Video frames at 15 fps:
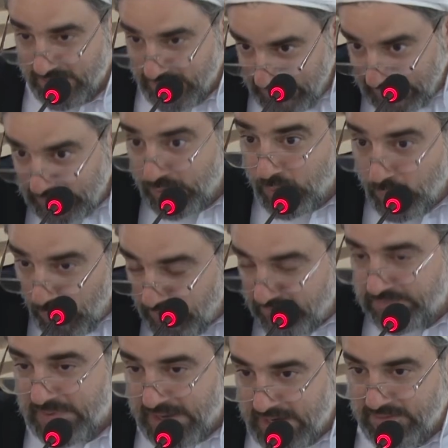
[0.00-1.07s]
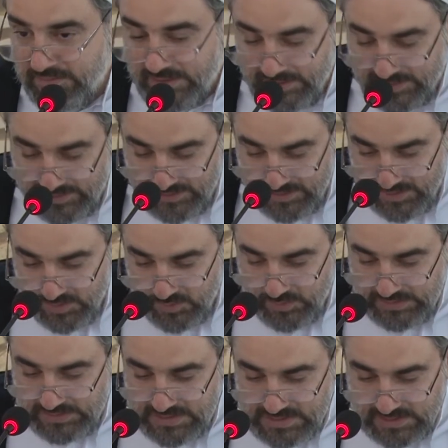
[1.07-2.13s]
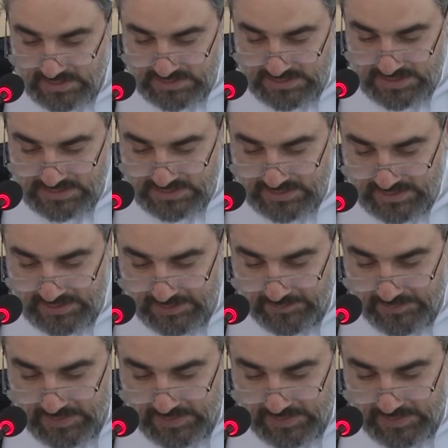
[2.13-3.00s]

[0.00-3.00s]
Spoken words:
That law of pairing we discussed yesterday.